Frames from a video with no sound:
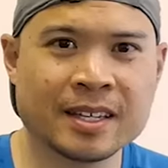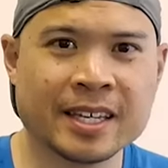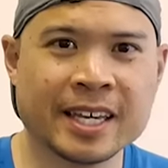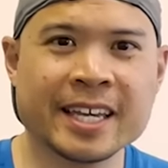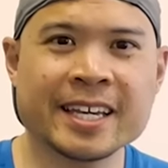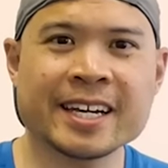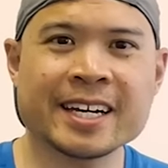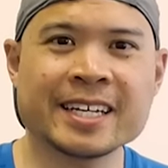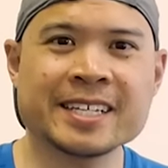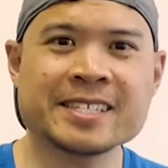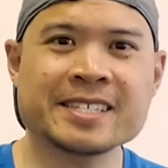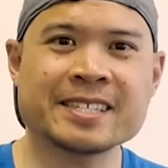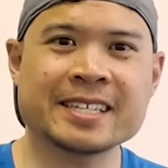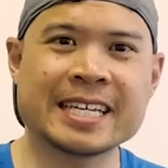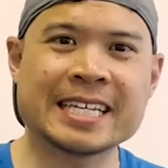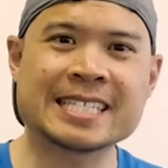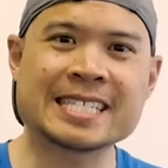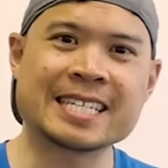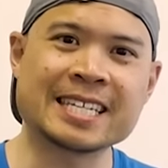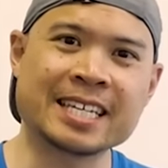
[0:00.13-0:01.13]
Hey guys,
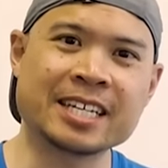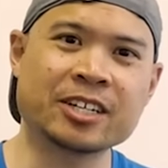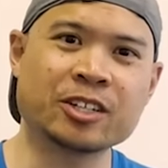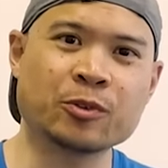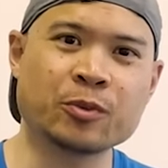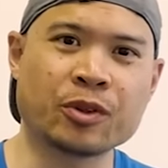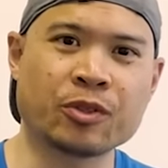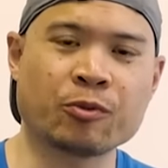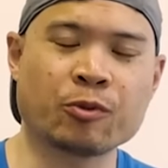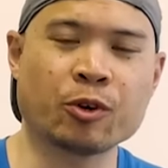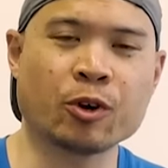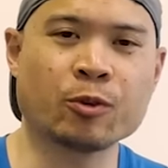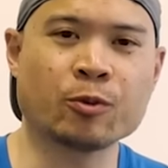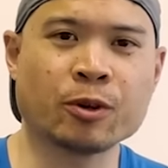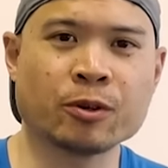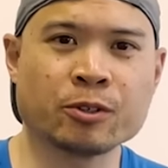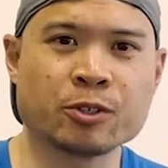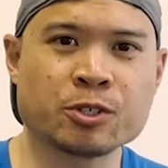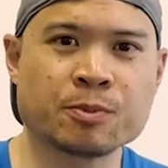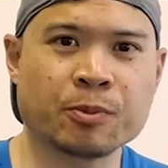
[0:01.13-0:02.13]
it's Neil with
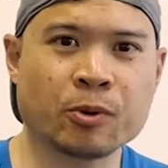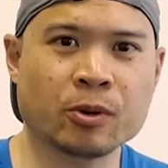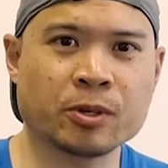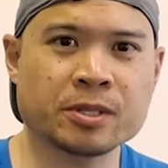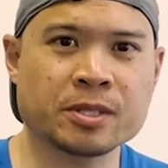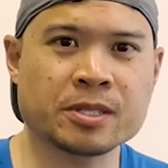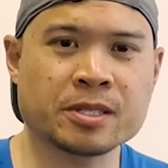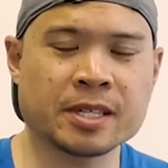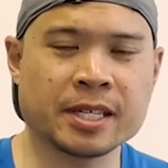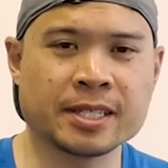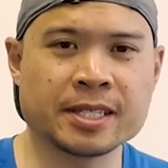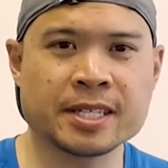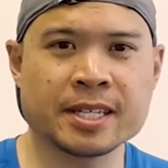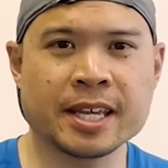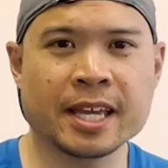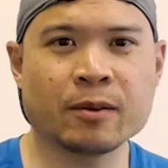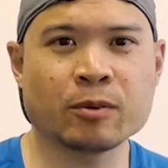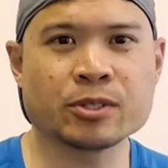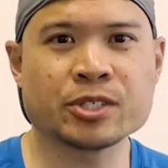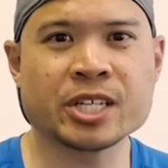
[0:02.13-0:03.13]
Roadrunner Sports, and
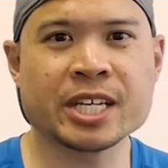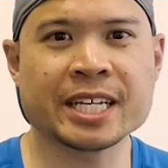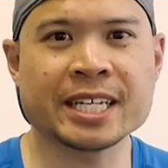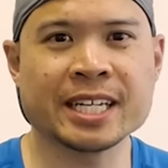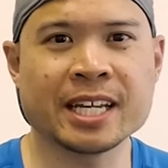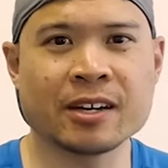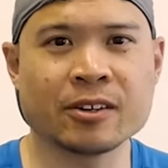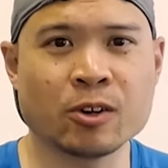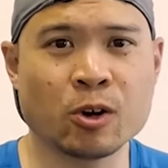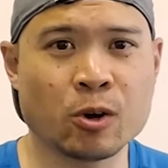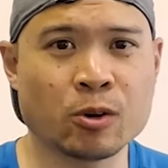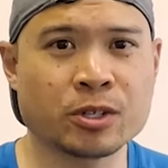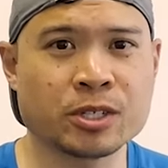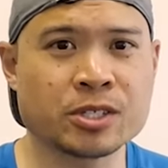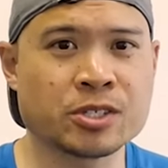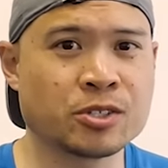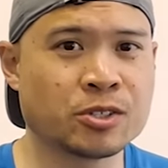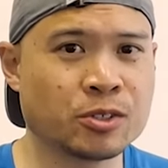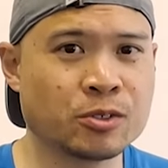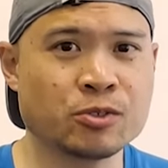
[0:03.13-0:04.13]
today we're checking out
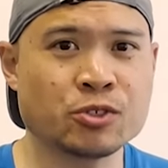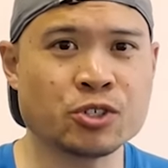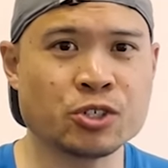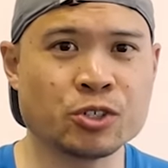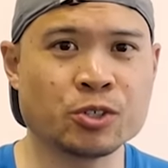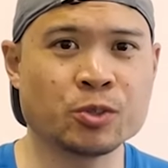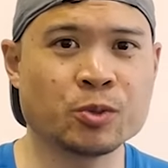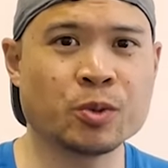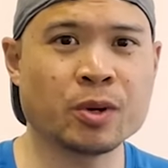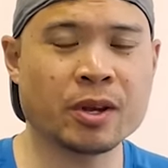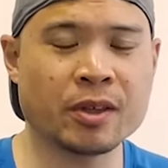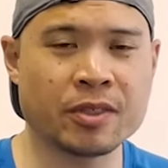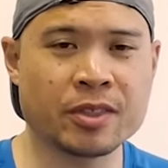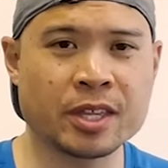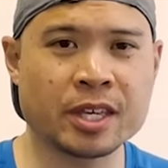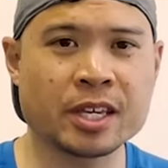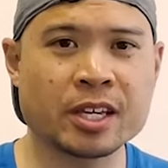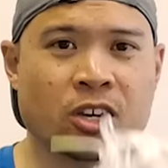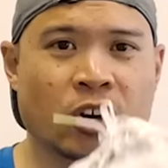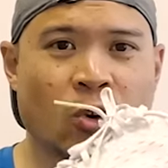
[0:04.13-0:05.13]
Hoka's new shoe,
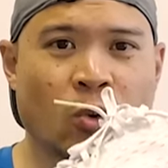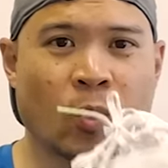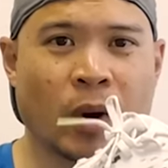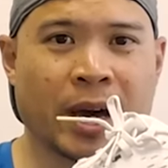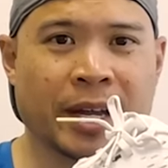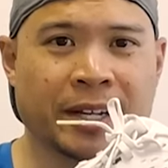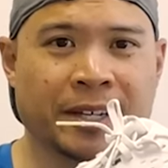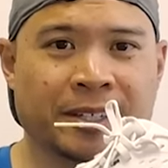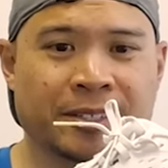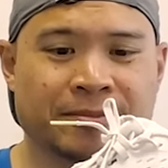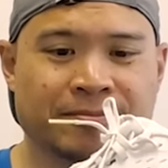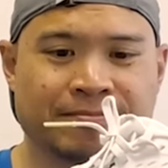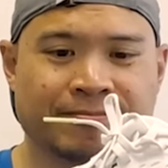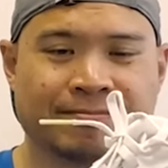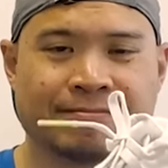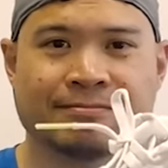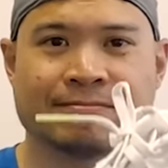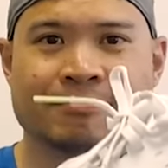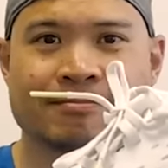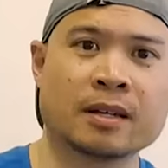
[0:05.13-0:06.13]
the Kawana.
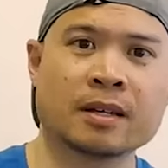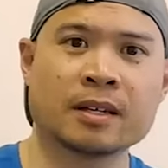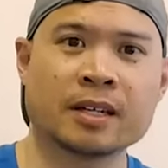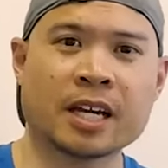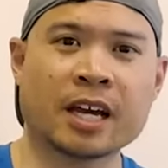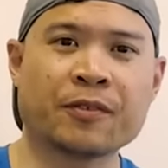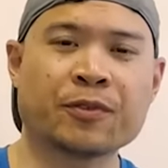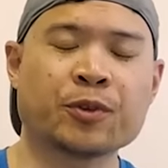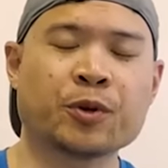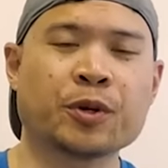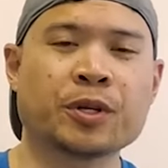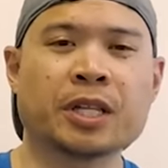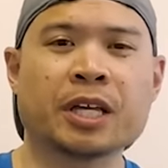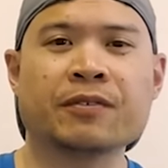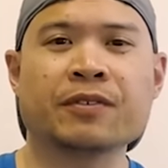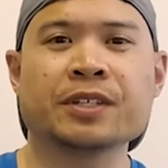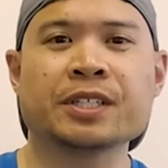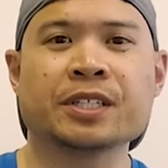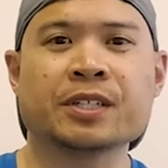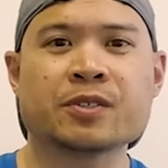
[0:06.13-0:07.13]
After
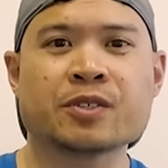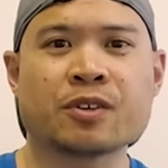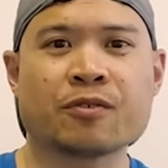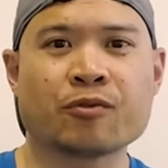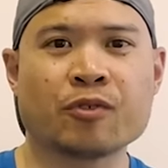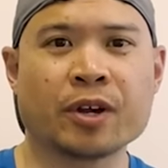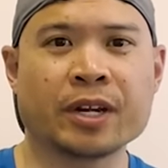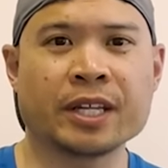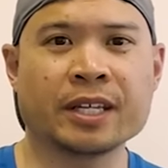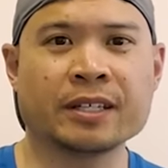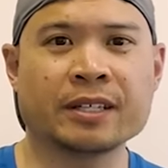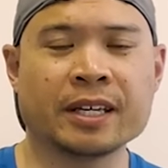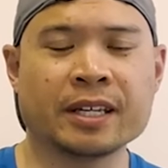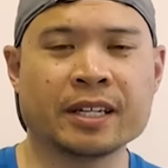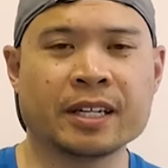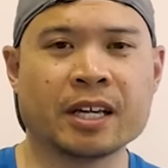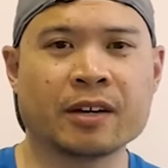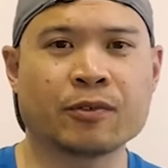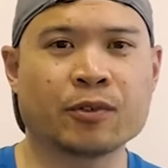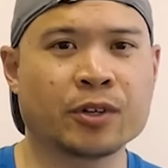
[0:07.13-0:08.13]
11 years of running
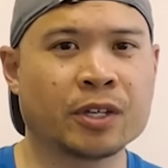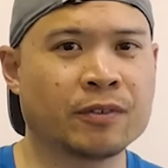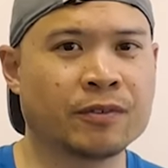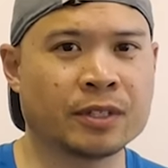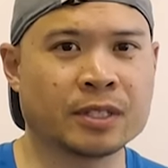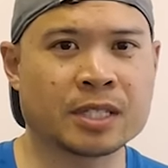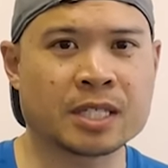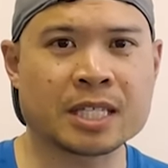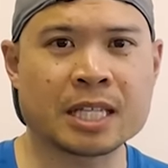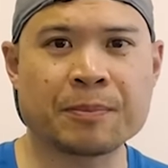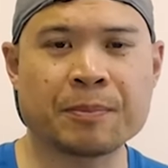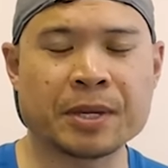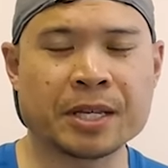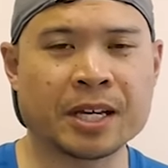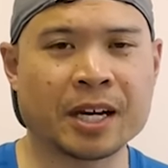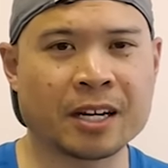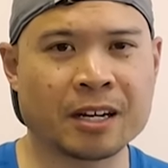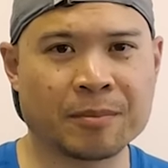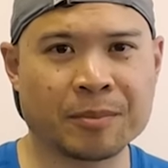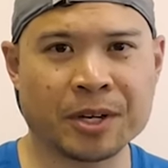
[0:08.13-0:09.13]
and never even slipping
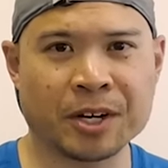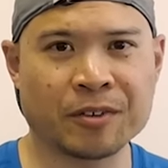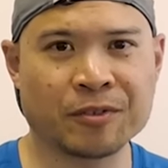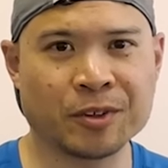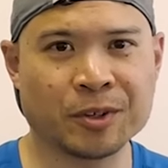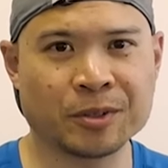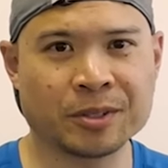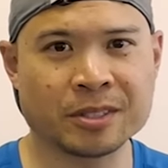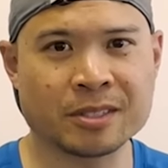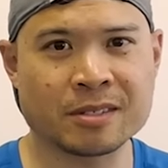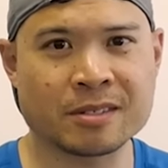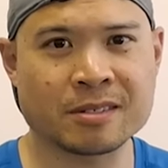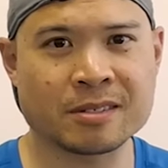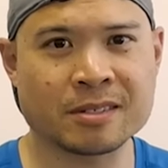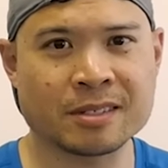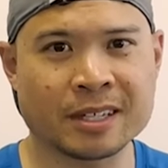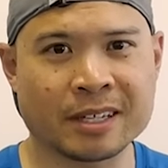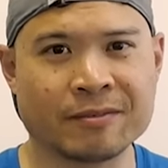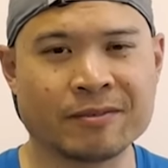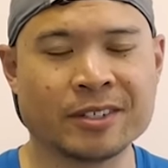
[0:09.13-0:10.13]
on a pair of Hokas,
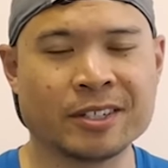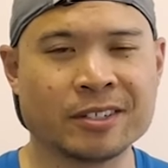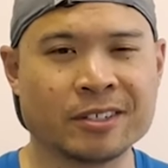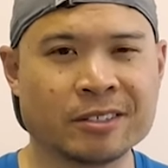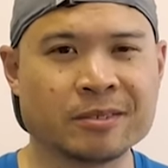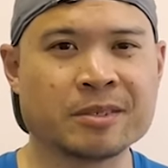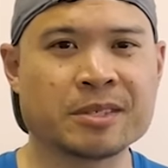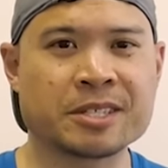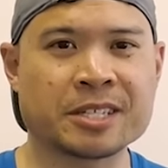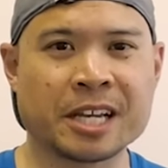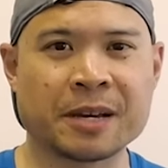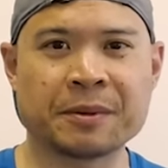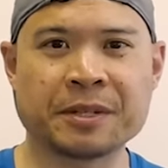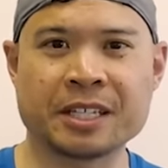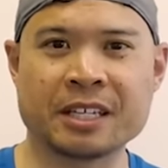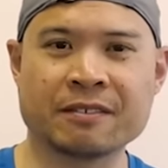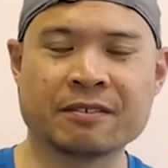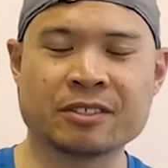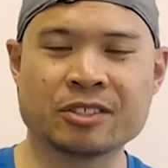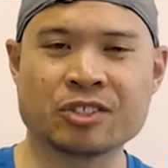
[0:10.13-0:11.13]
I figured it was time to
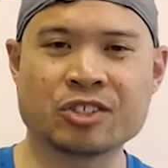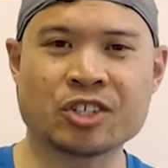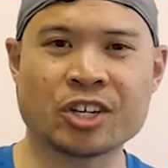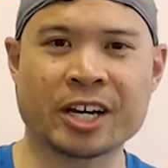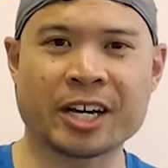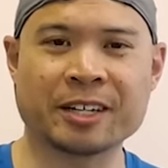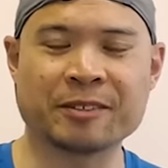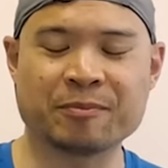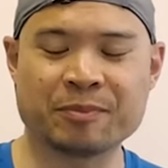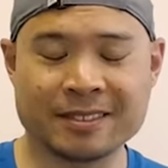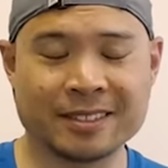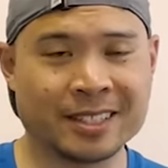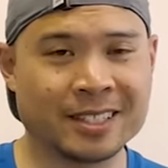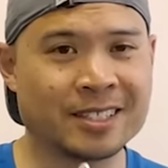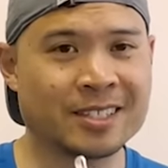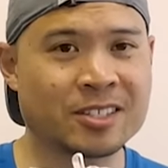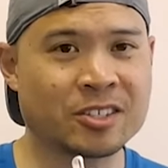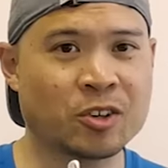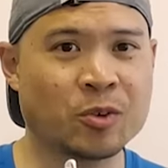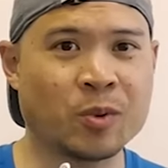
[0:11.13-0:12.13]
give it a shot.
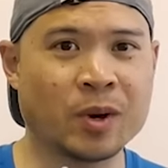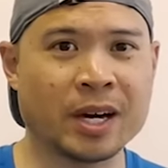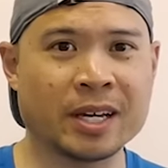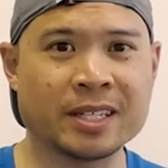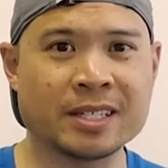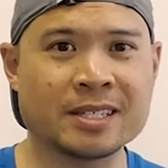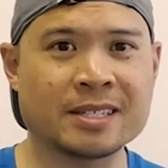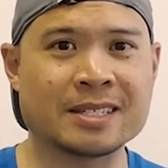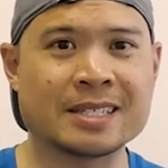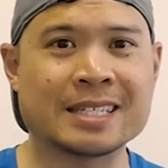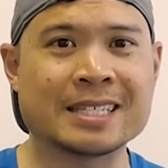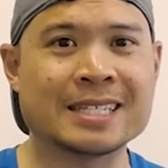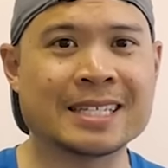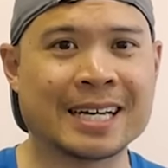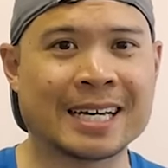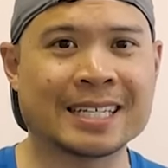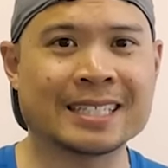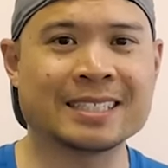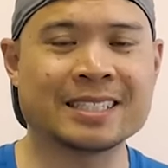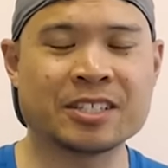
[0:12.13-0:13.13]
These Kawanas did
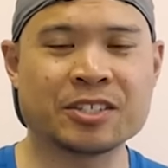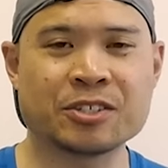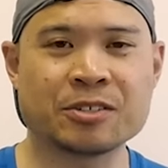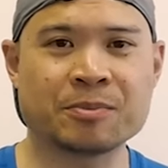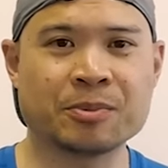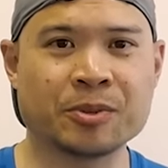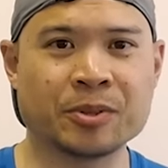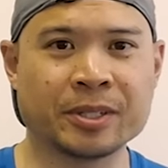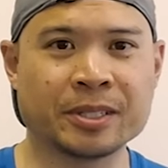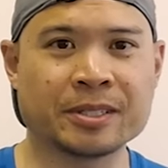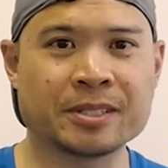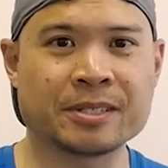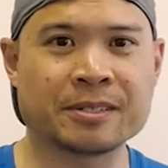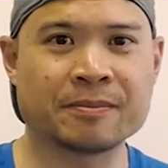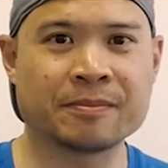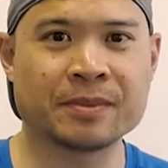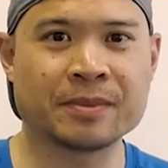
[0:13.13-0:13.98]
not disappoint.